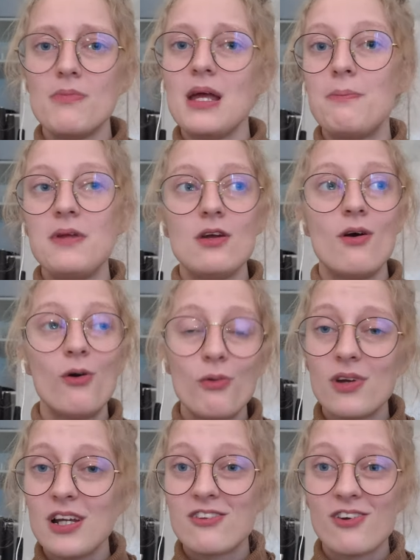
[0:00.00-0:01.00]
maybe
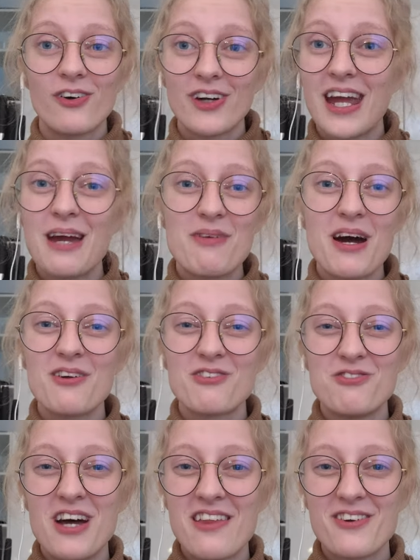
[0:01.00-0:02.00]
only talking
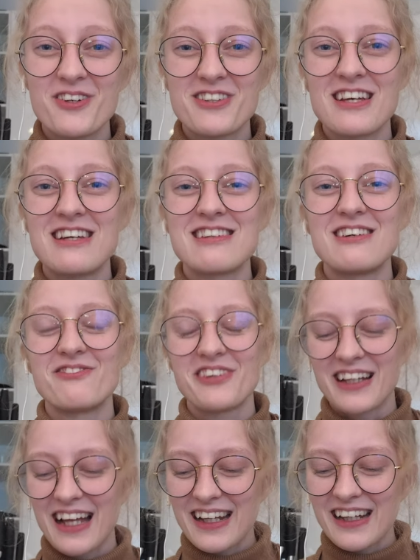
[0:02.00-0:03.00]
about feathers or
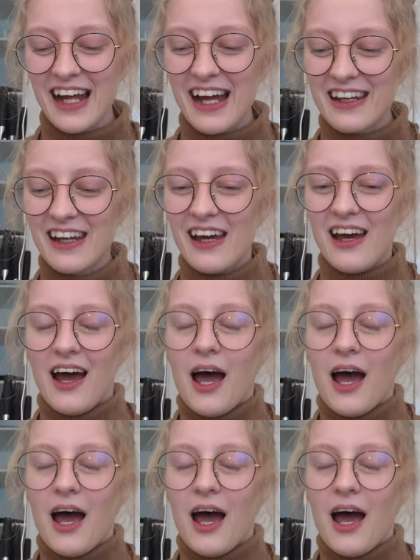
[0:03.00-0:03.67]
something like that.